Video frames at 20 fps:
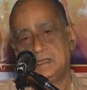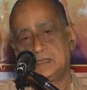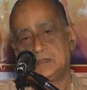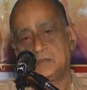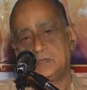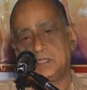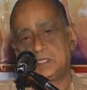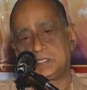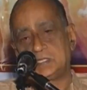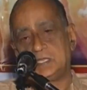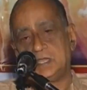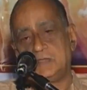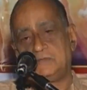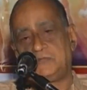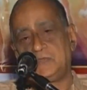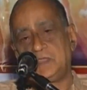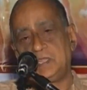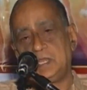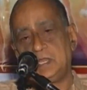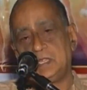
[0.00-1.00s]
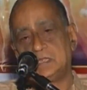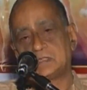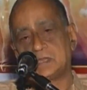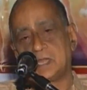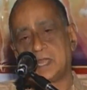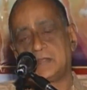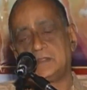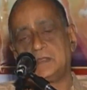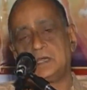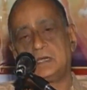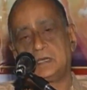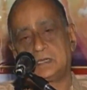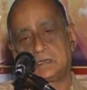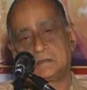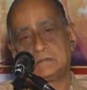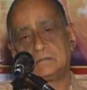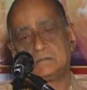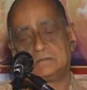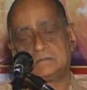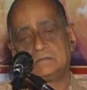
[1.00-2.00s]
which they feel is rather,
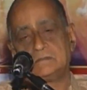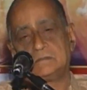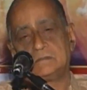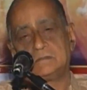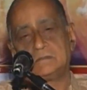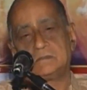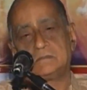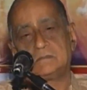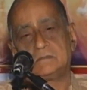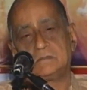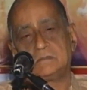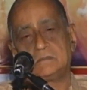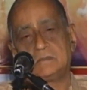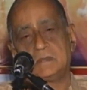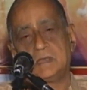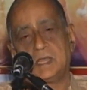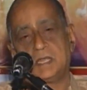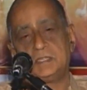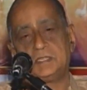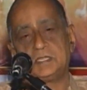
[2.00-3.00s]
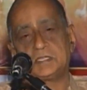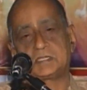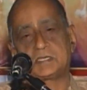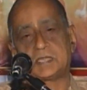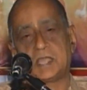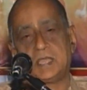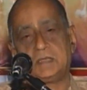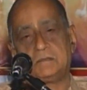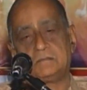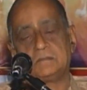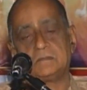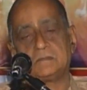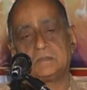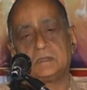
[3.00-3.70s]
at this time,